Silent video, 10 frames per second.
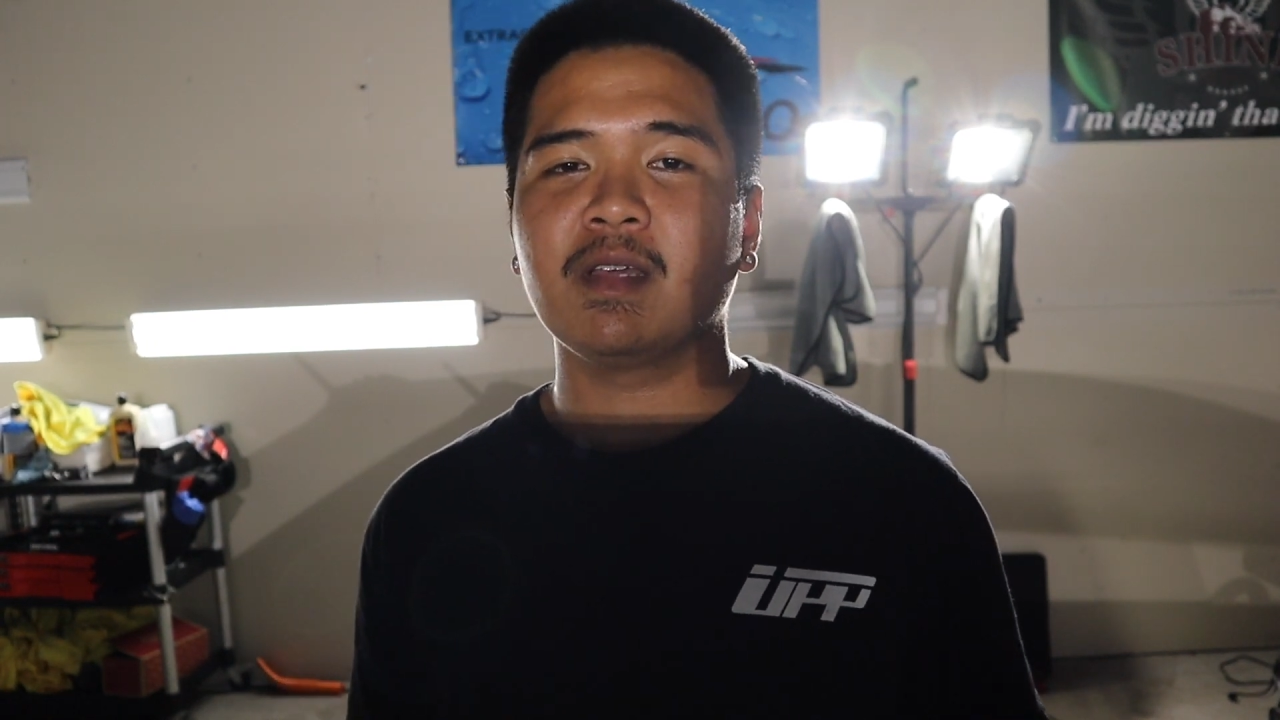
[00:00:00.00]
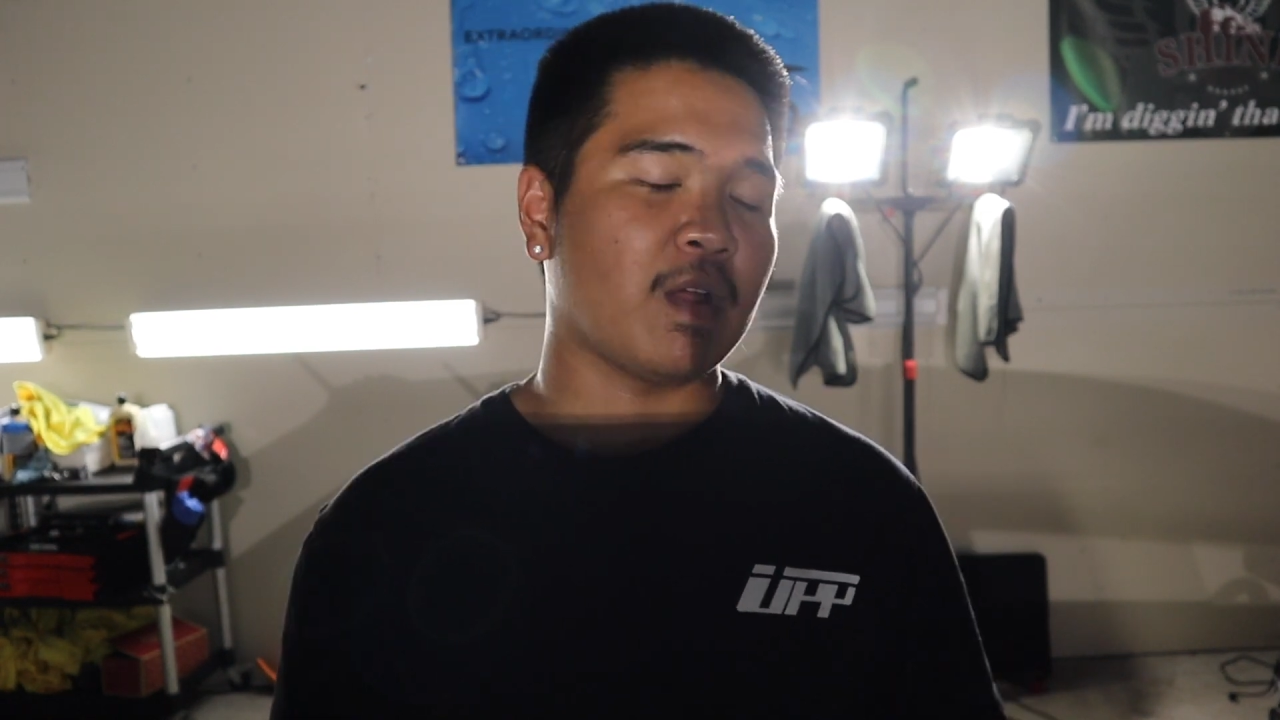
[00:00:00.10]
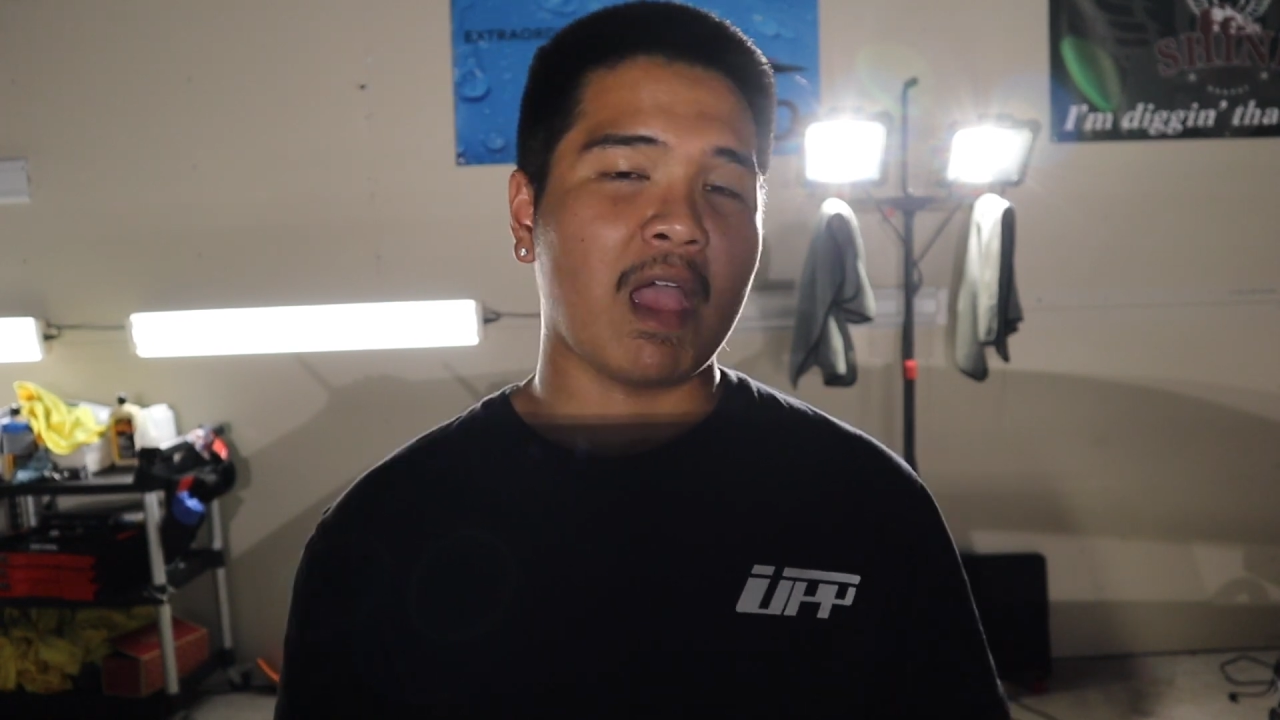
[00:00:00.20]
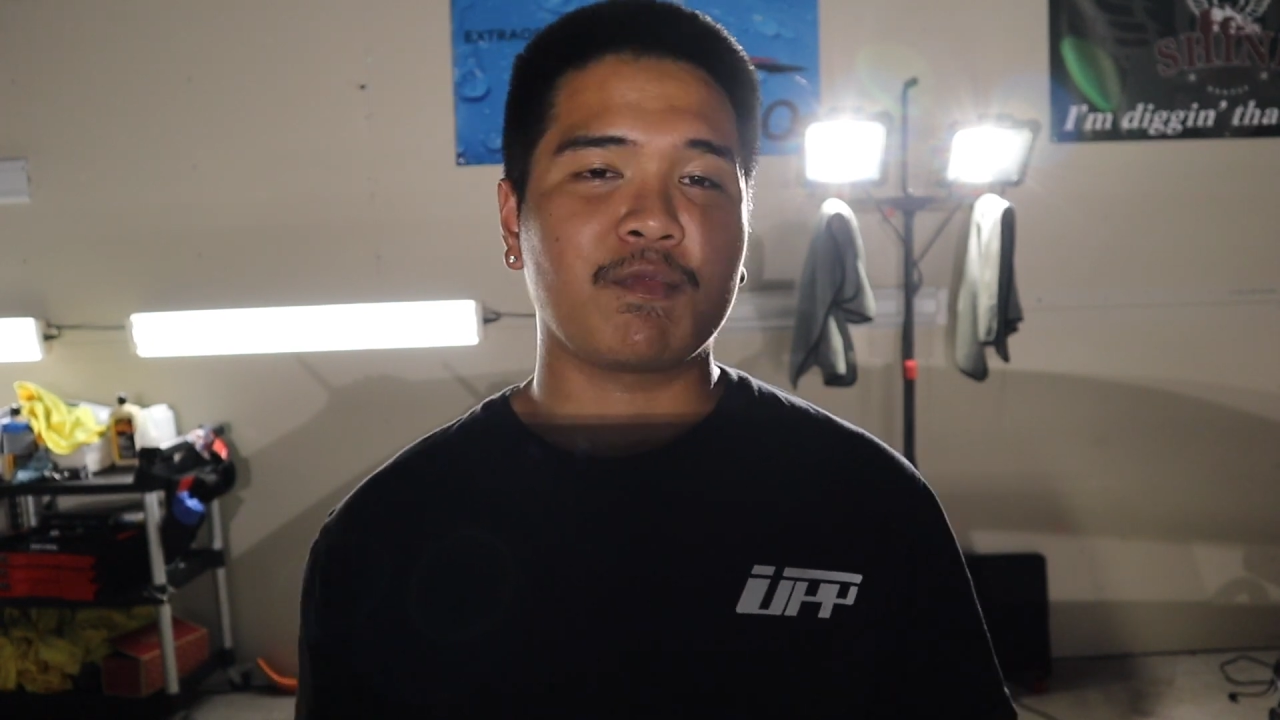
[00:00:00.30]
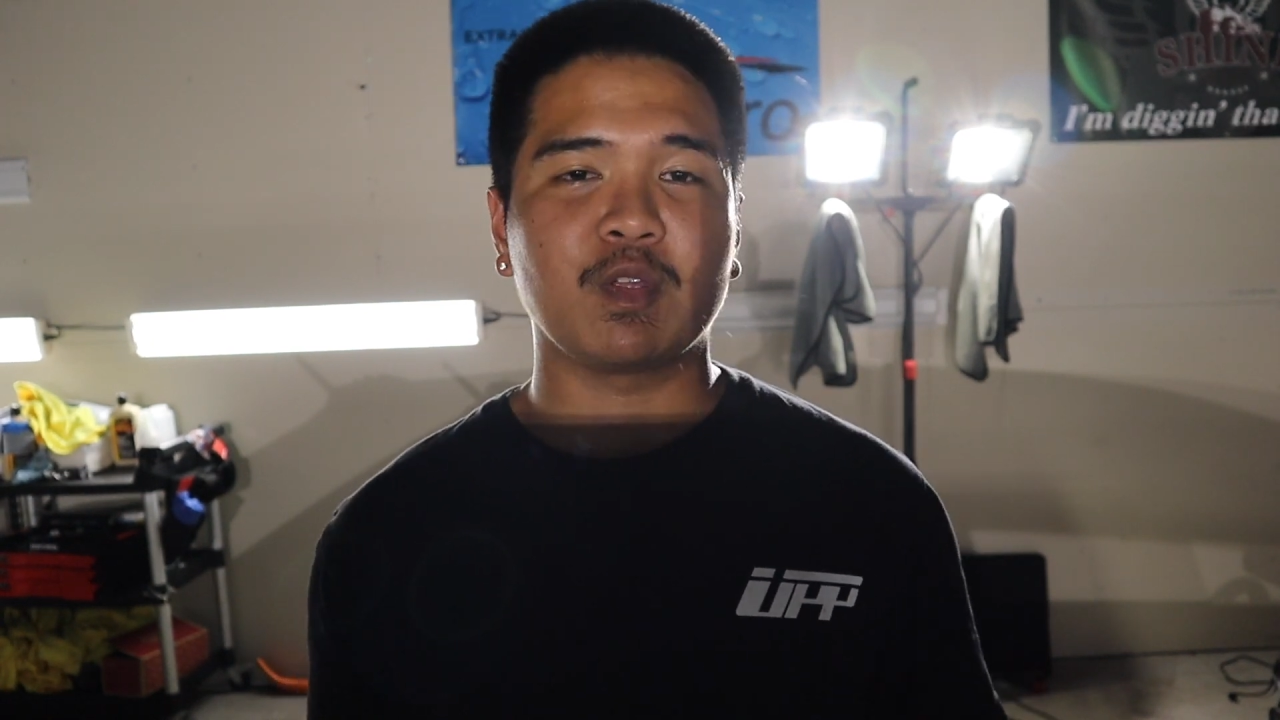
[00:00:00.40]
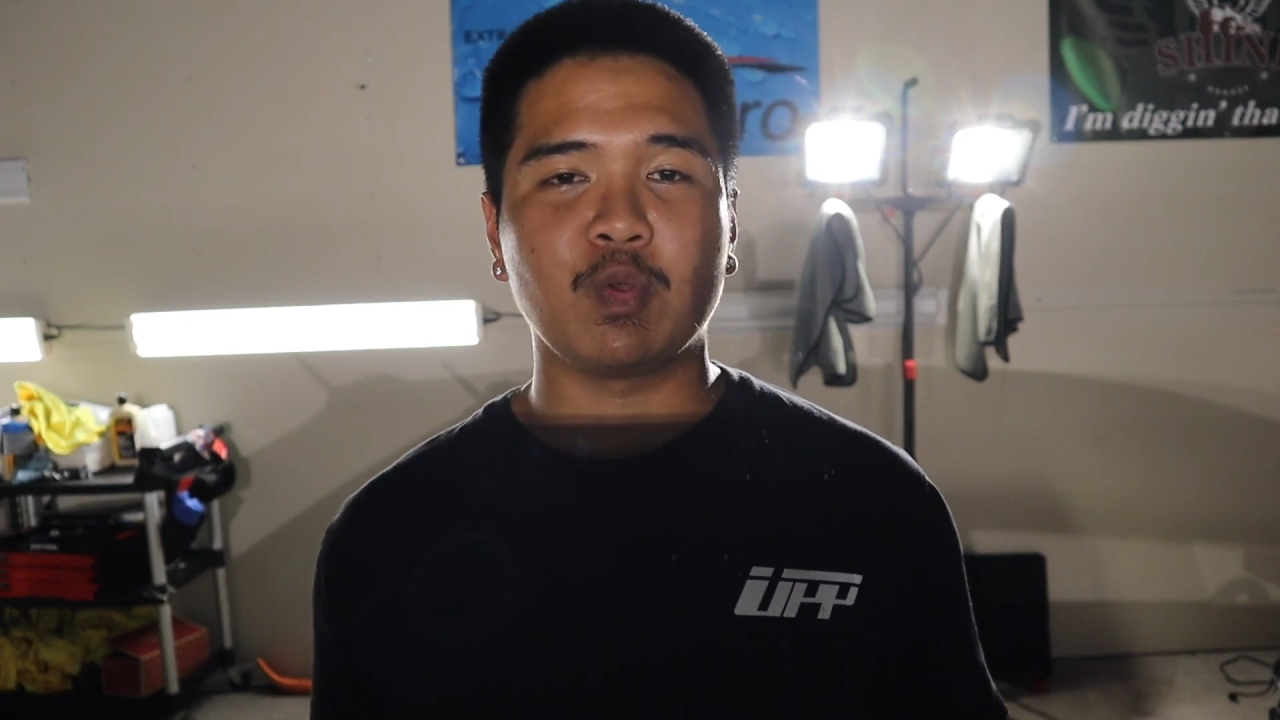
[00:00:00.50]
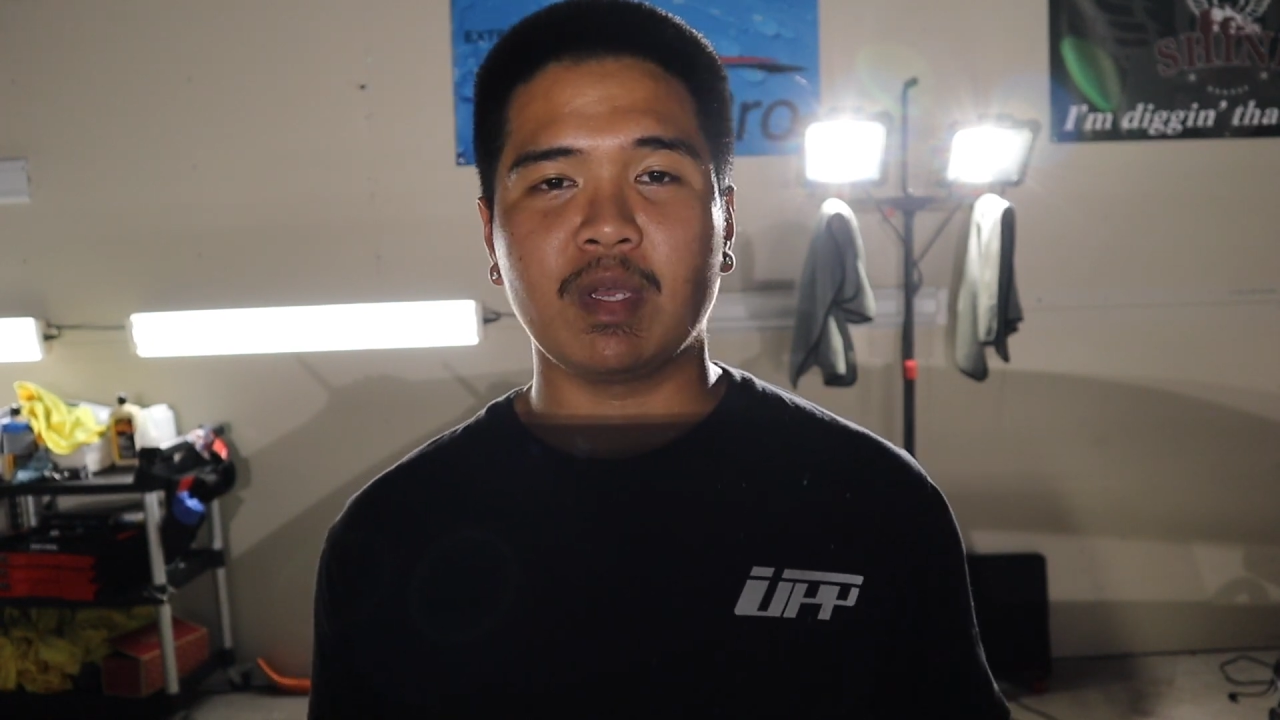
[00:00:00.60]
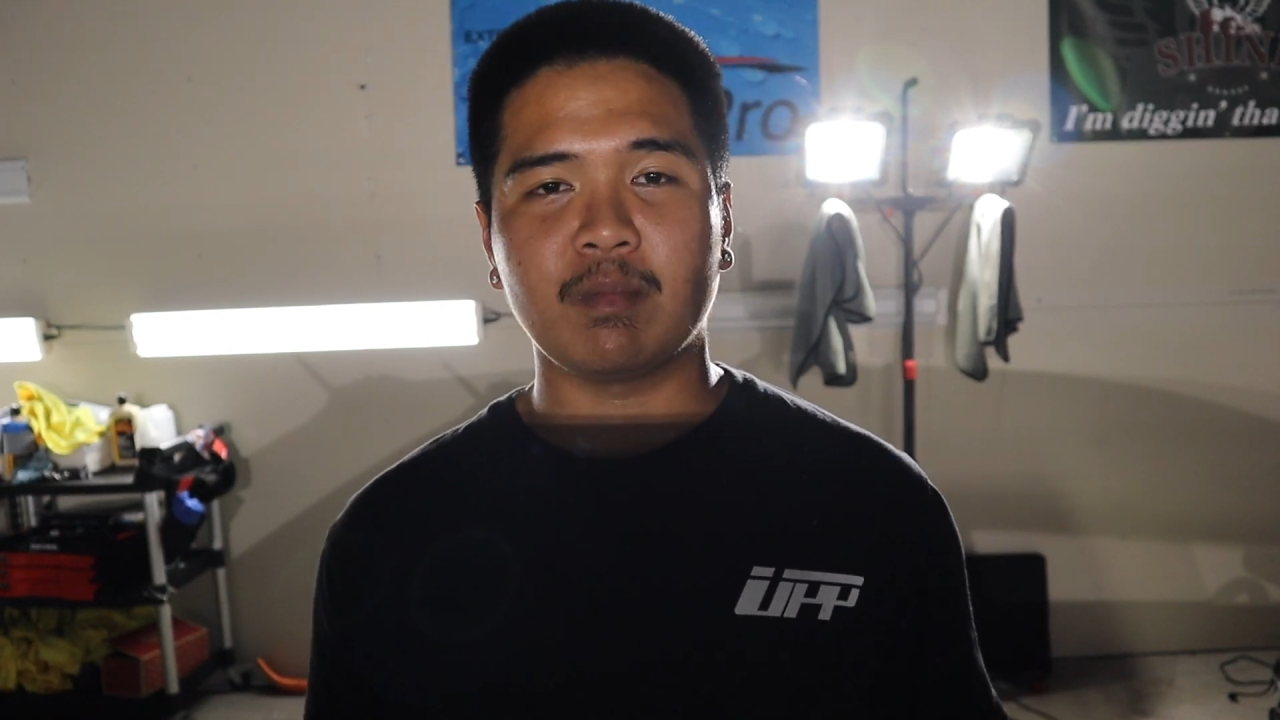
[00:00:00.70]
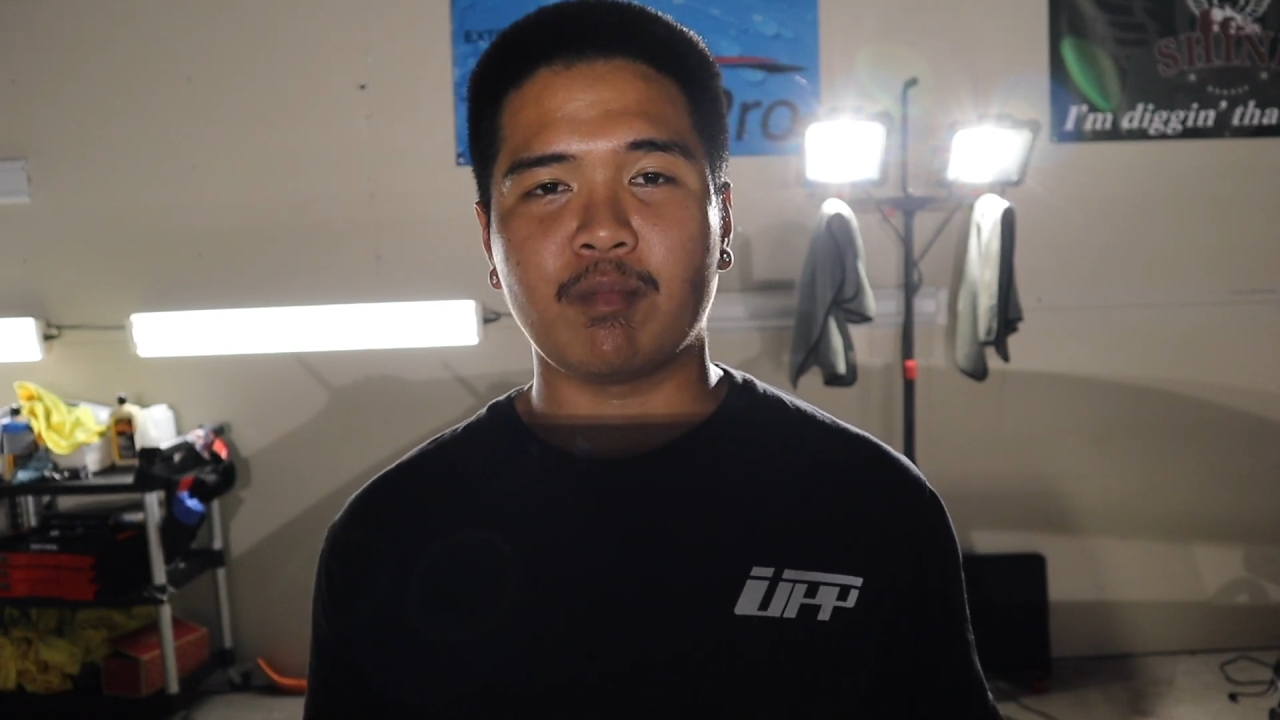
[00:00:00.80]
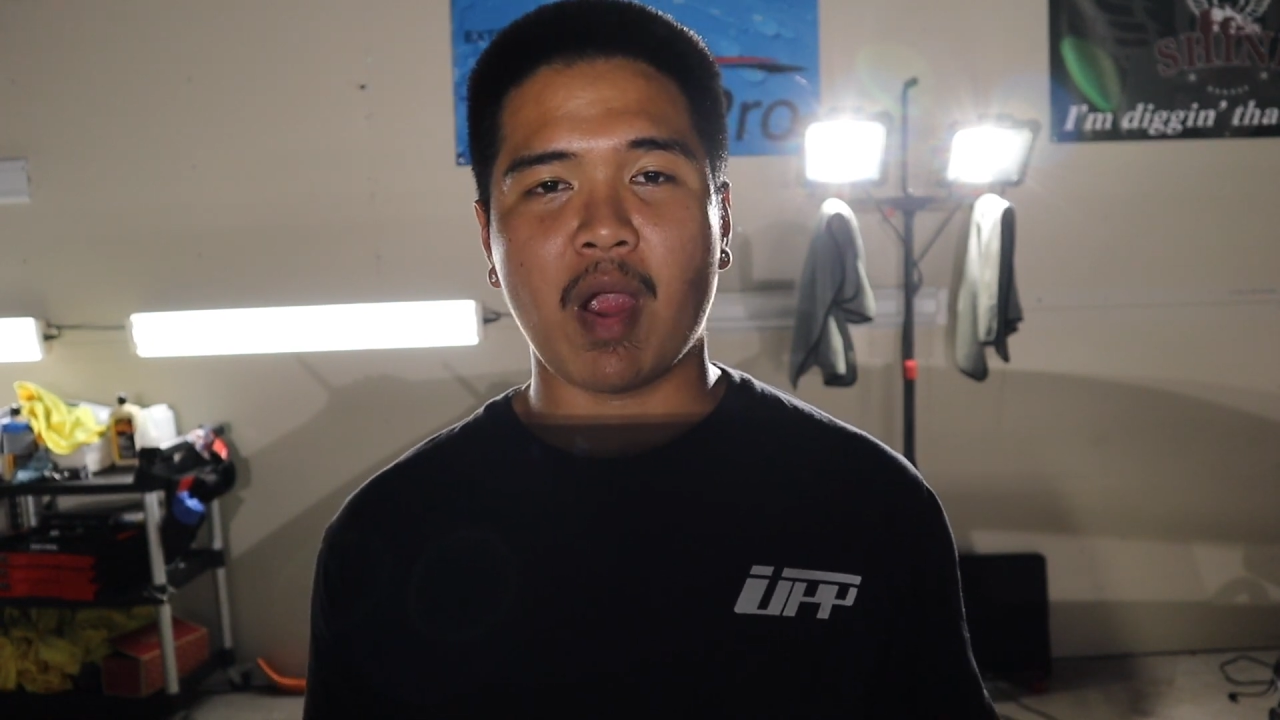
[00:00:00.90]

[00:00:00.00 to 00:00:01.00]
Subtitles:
You know, after doing